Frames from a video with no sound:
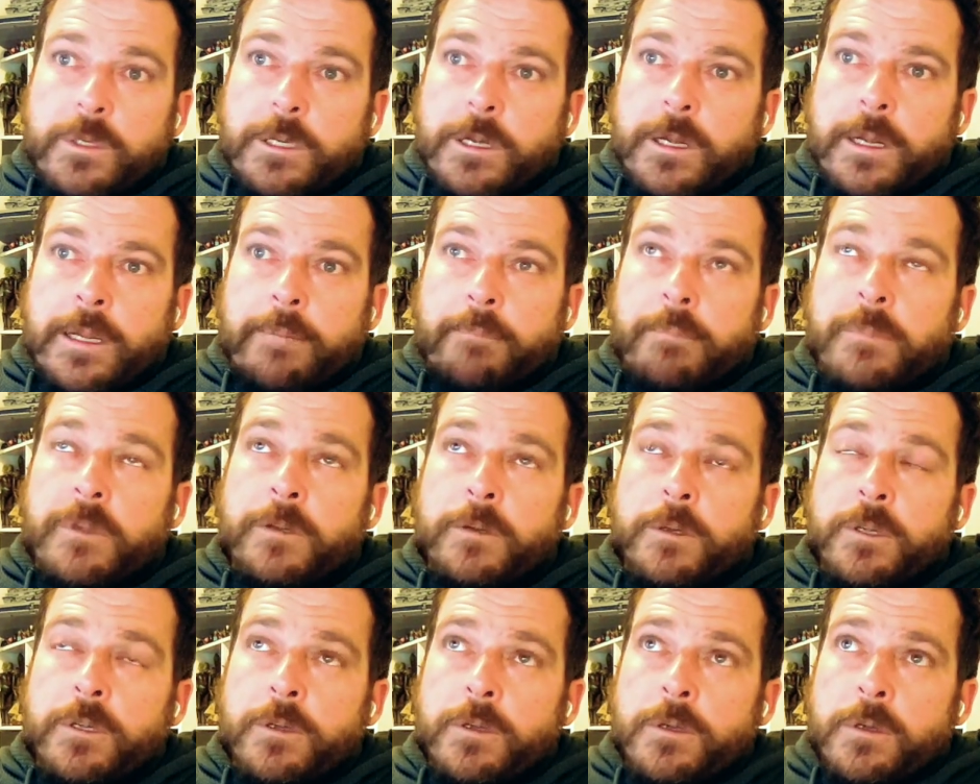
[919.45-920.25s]

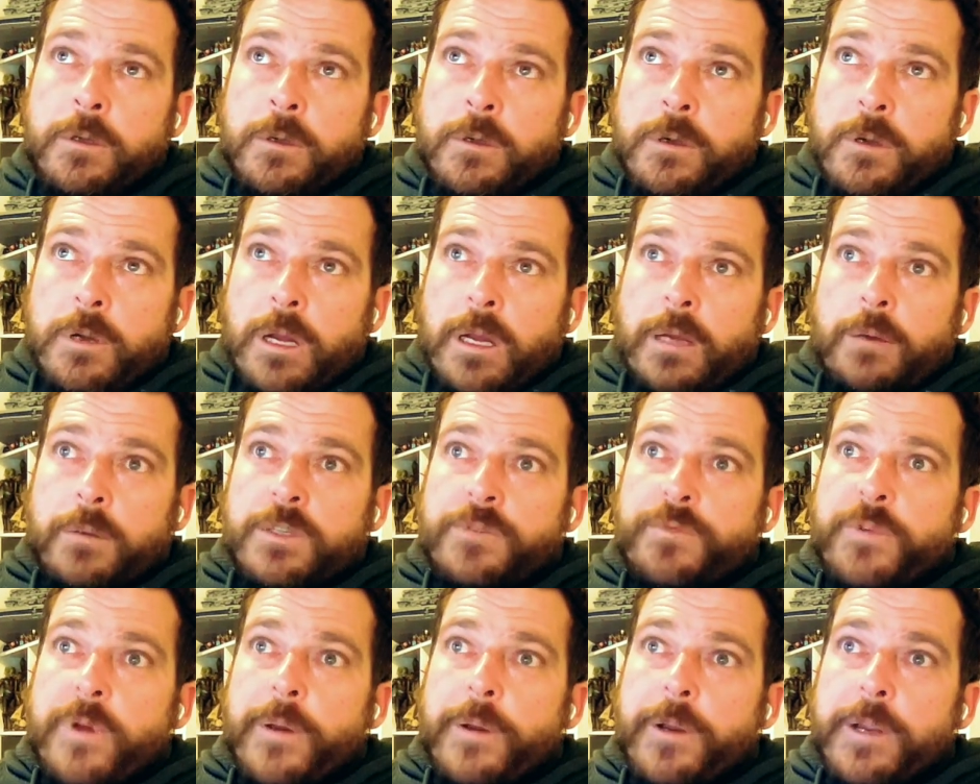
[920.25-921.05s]
I
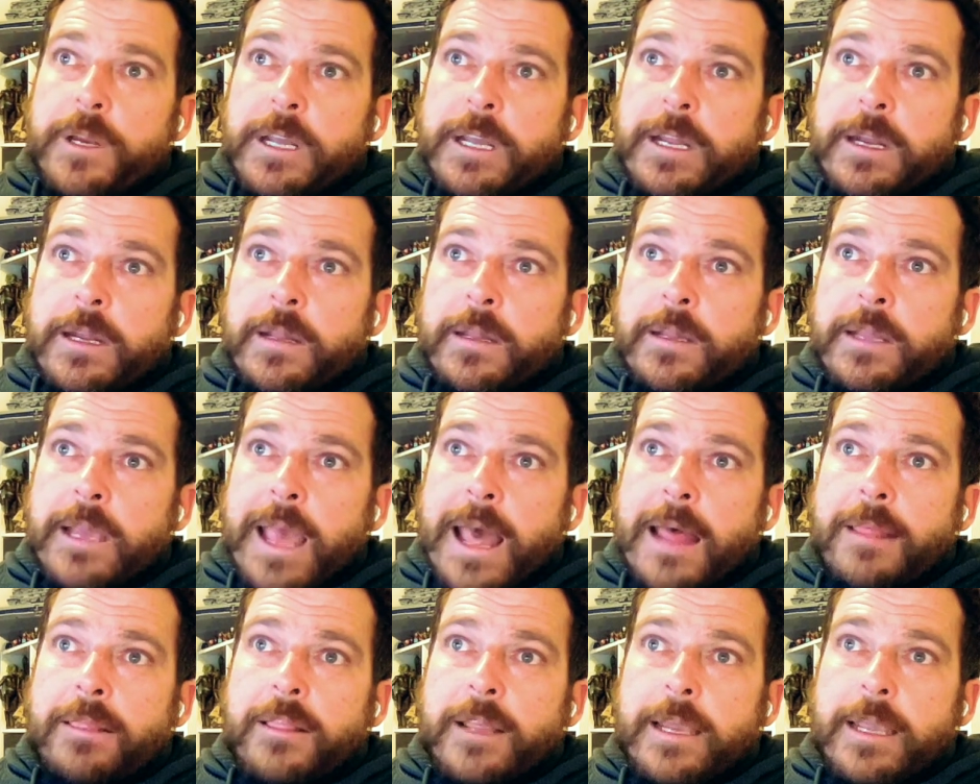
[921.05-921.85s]
was voted in the
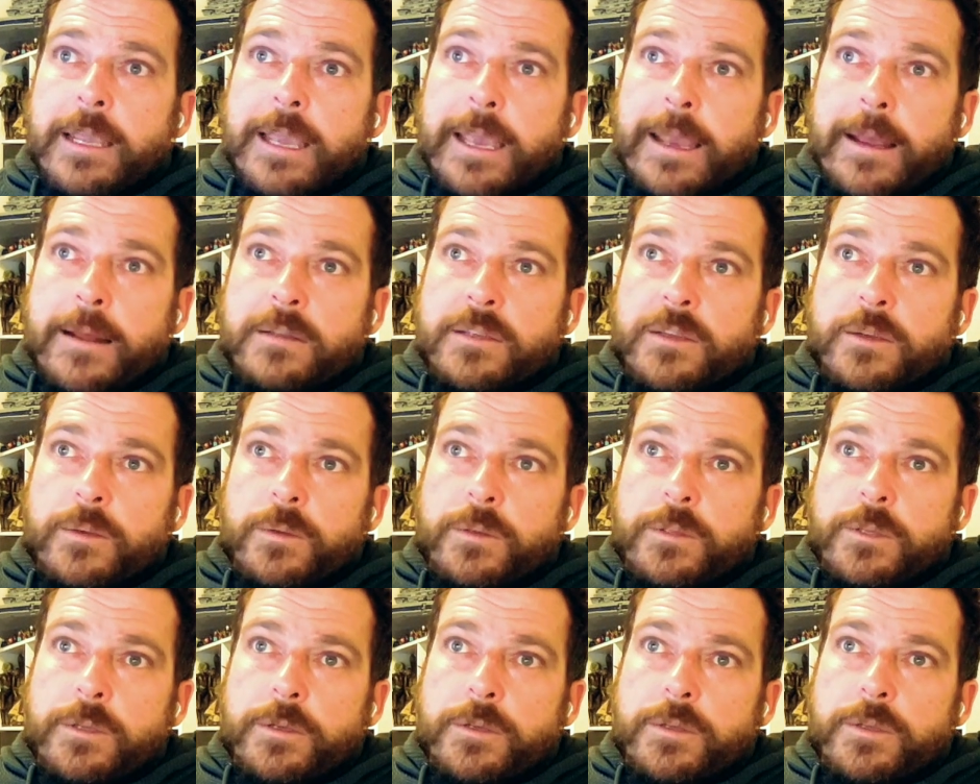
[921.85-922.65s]
Athlete Council
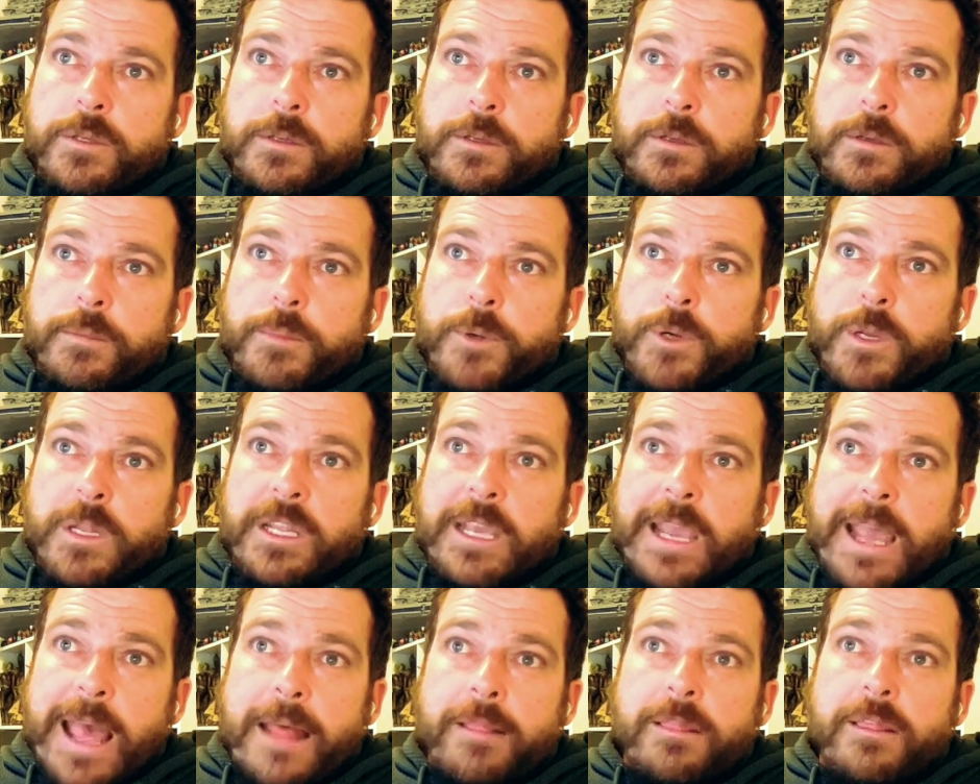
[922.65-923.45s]
to bring
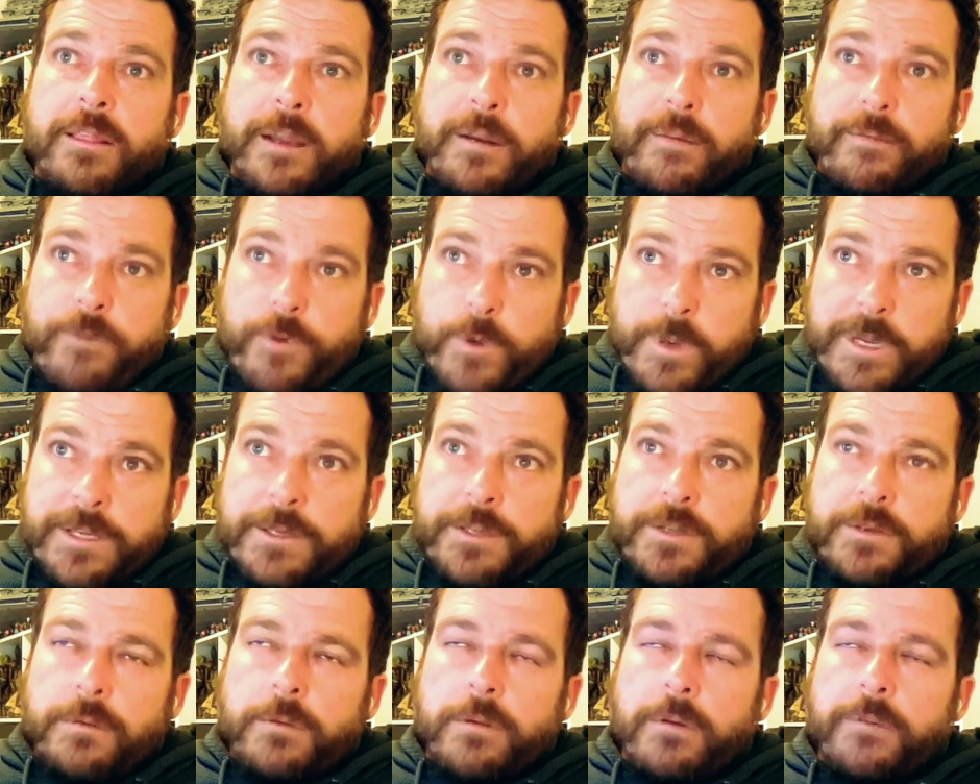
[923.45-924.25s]
the athlete
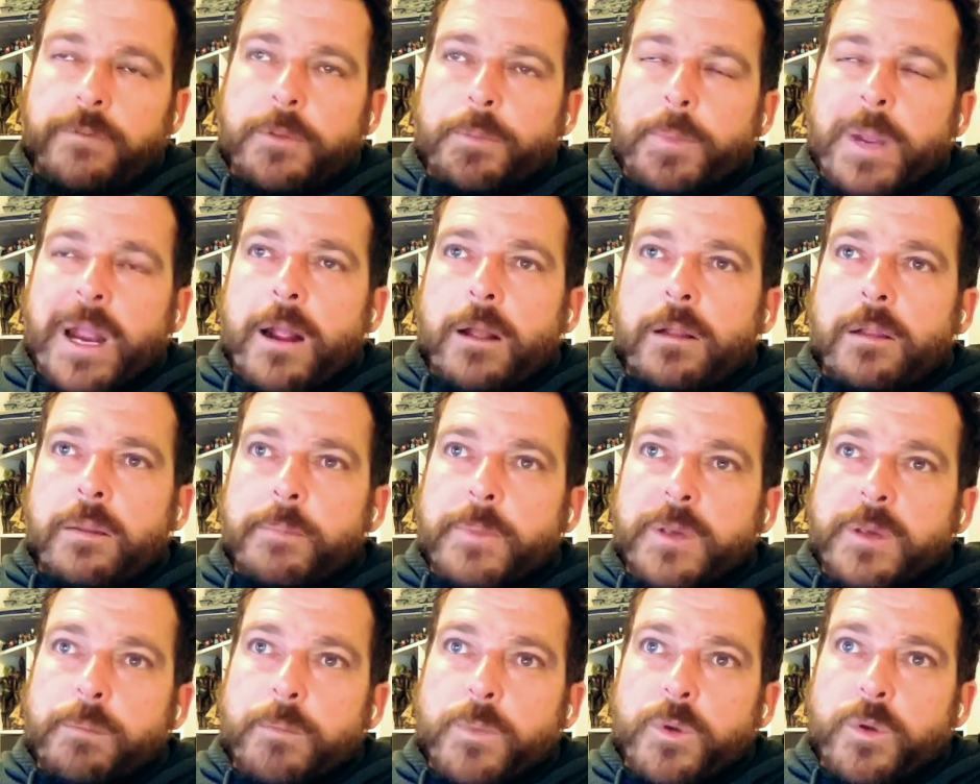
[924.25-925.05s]
voice of the
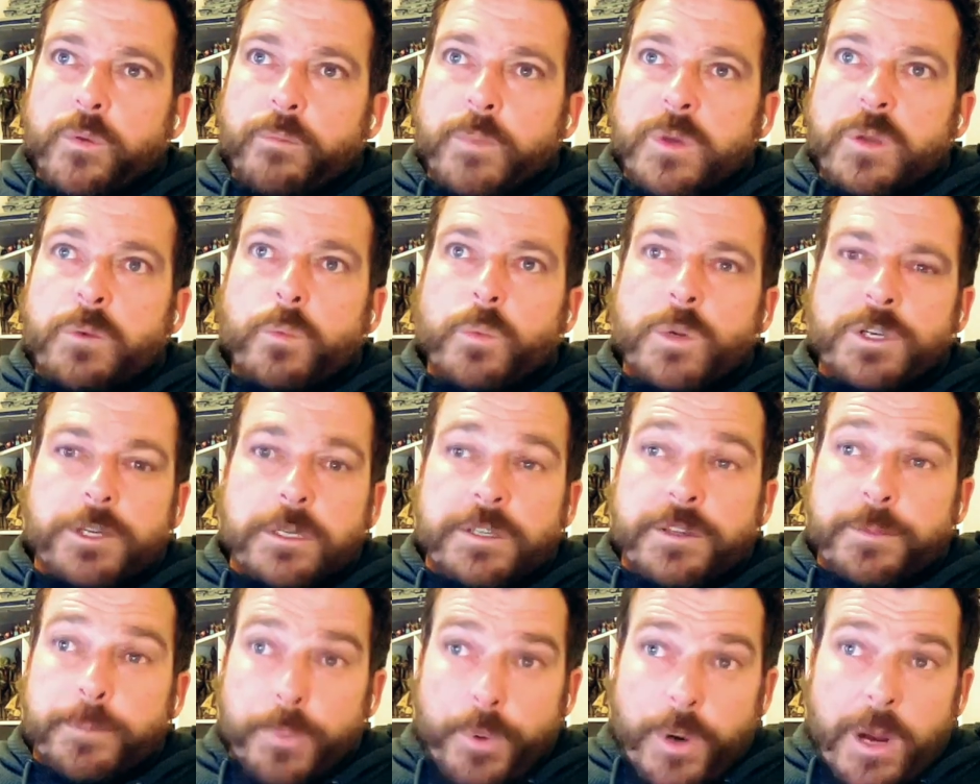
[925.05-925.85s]
Paralympic movement, which
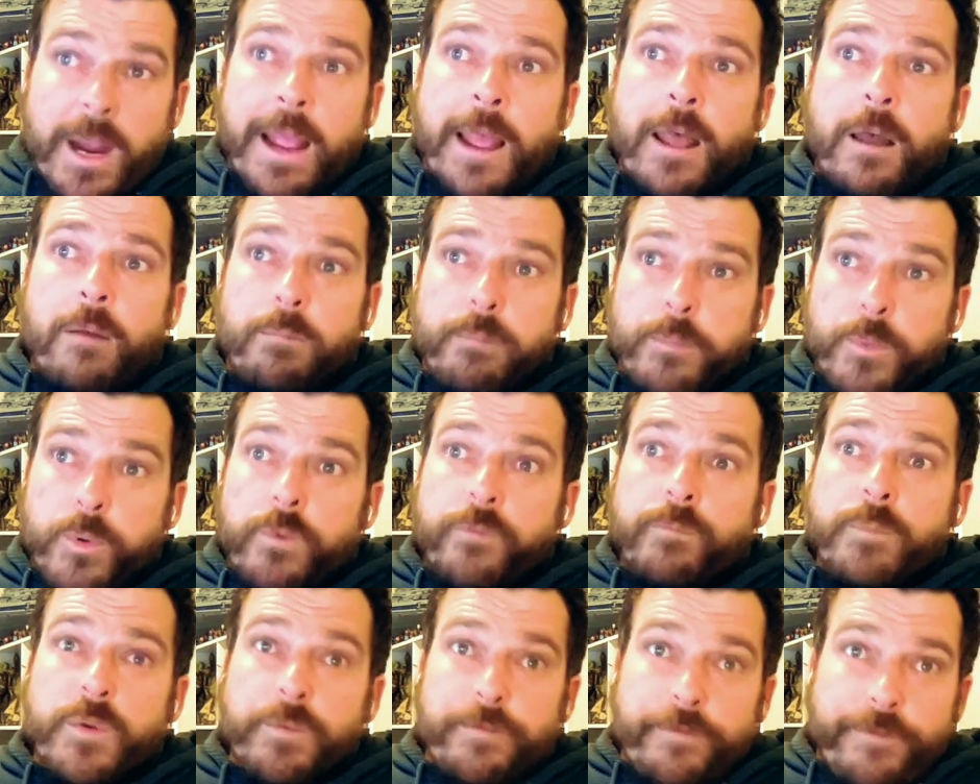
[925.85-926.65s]
is a proud
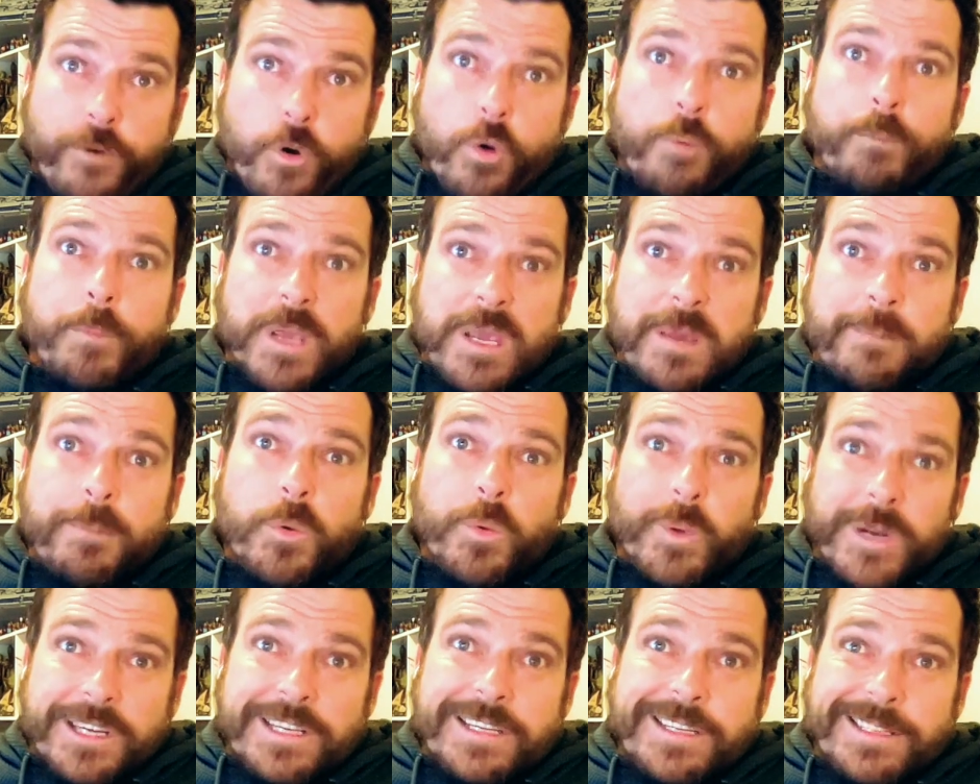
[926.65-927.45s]
movement for people
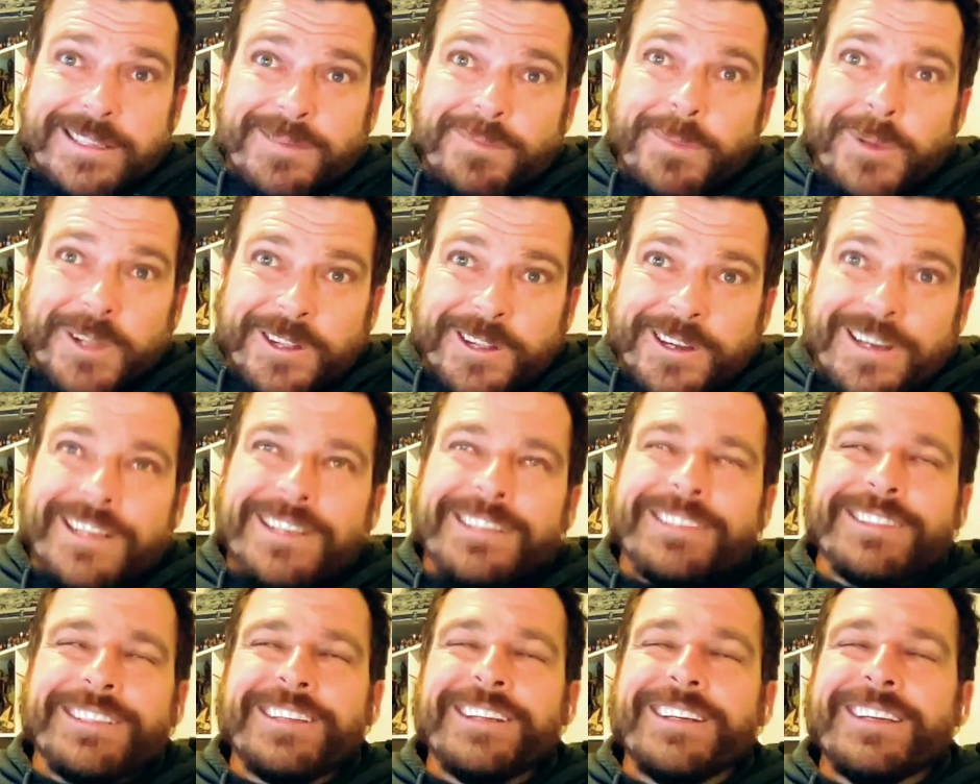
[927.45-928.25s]
with
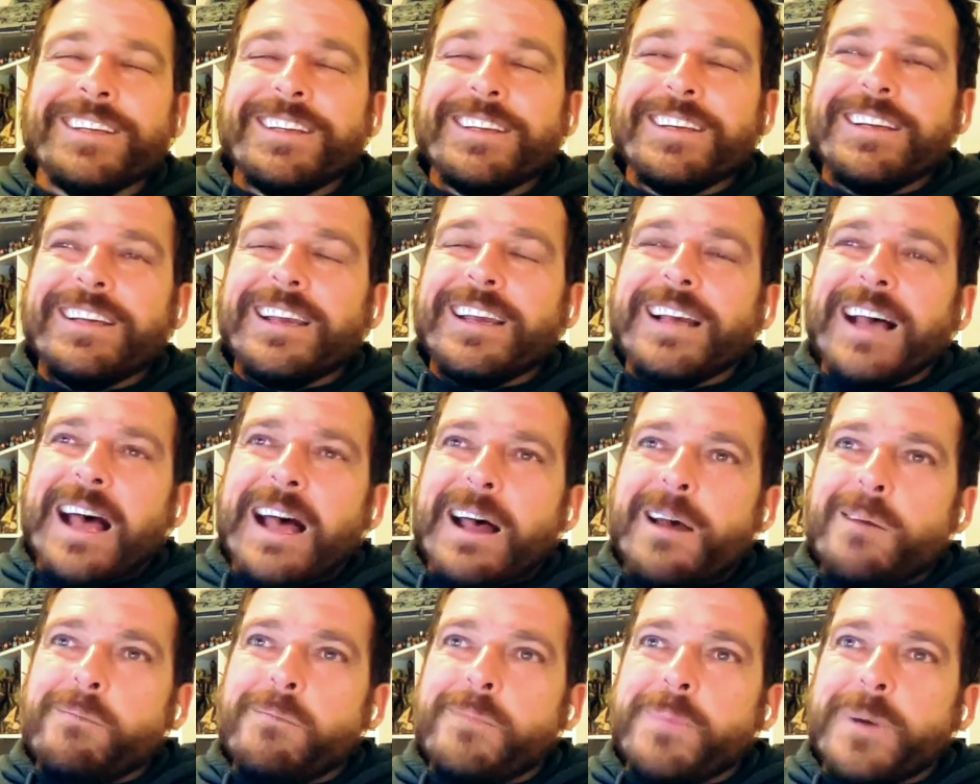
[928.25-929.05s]
disabilities.
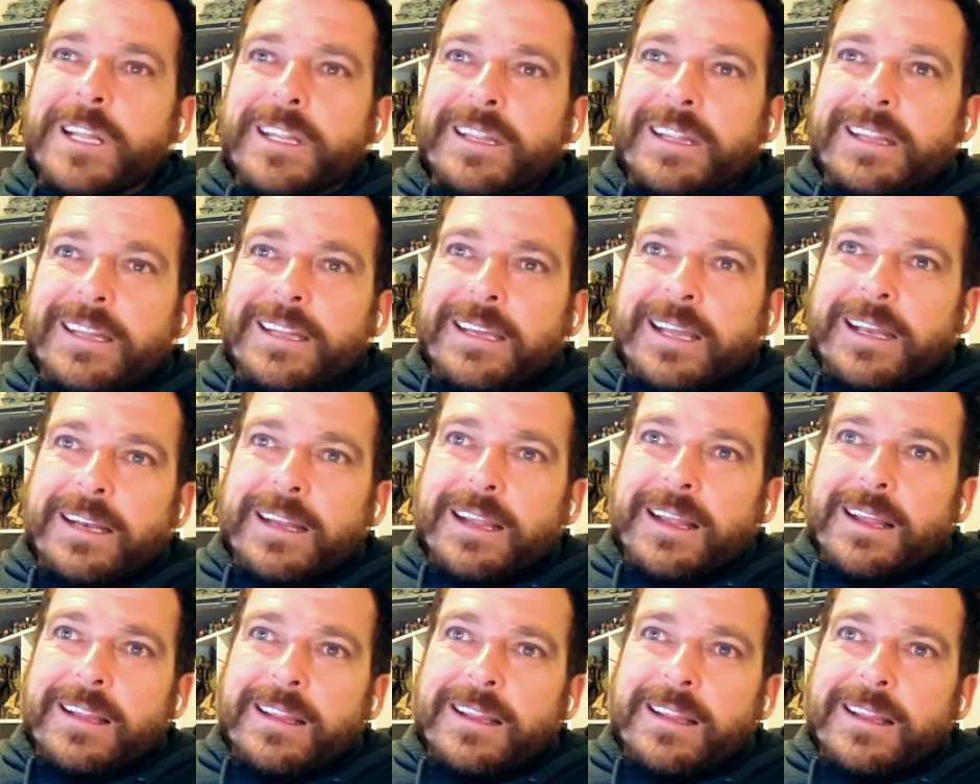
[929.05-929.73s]
But that